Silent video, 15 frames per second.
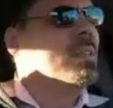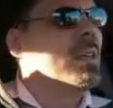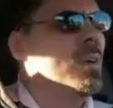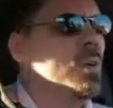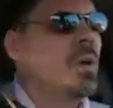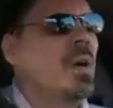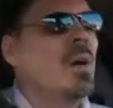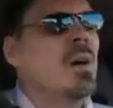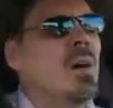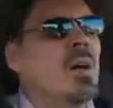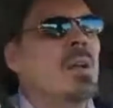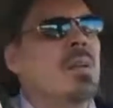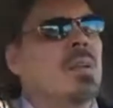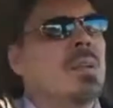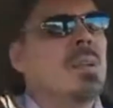going
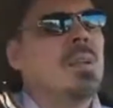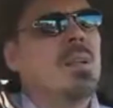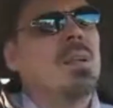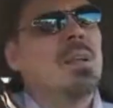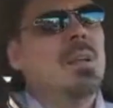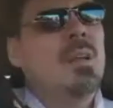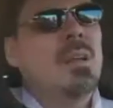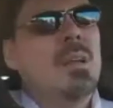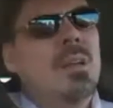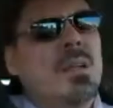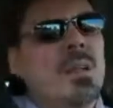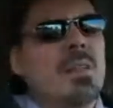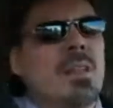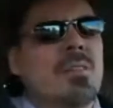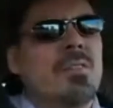on
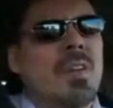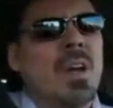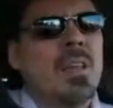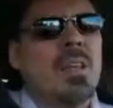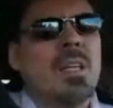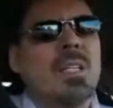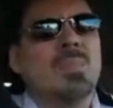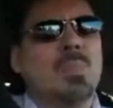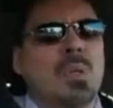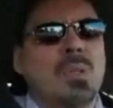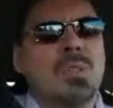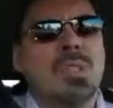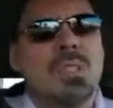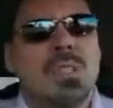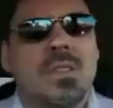that finally
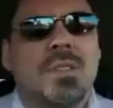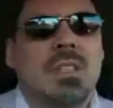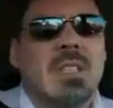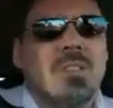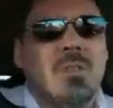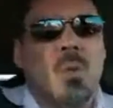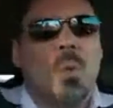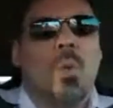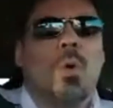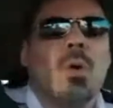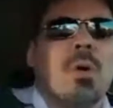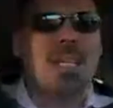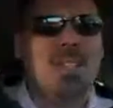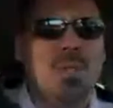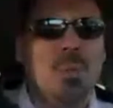explodes into a civil
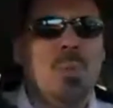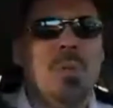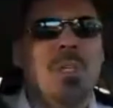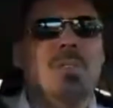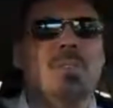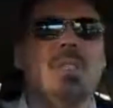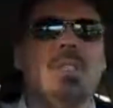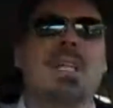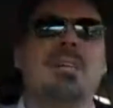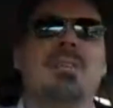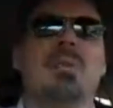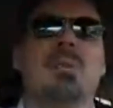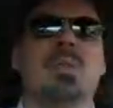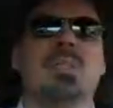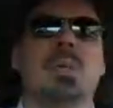war. I do believe
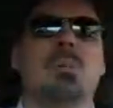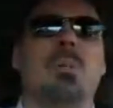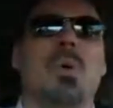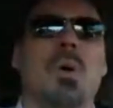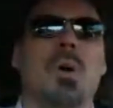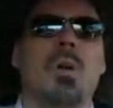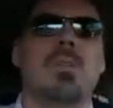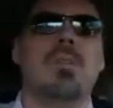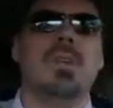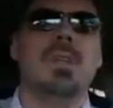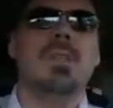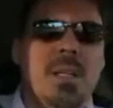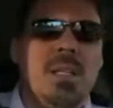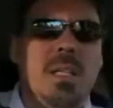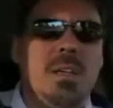slavery was a part of
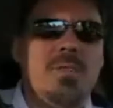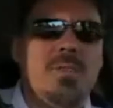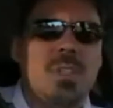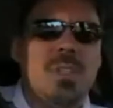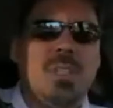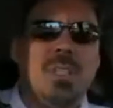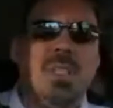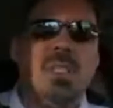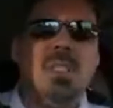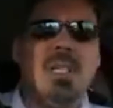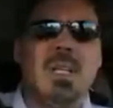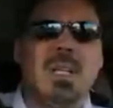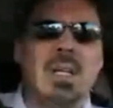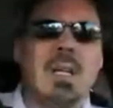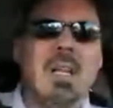it. The differences
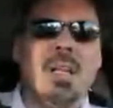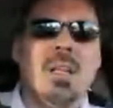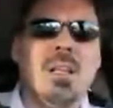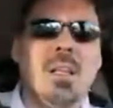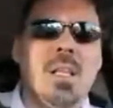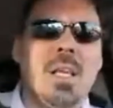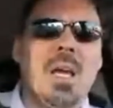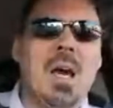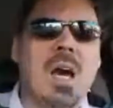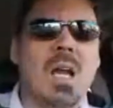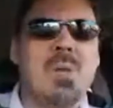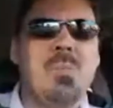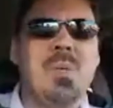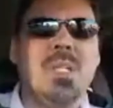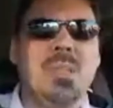in the
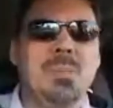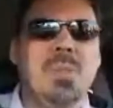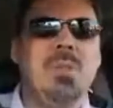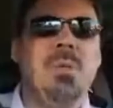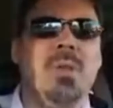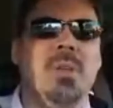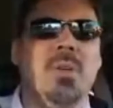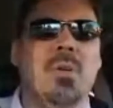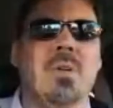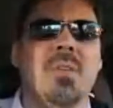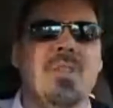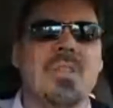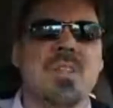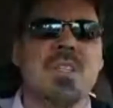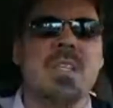economies between the
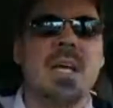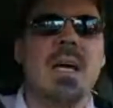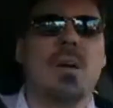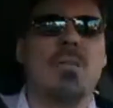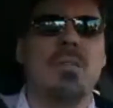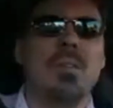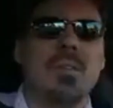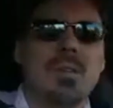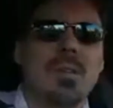North and the South,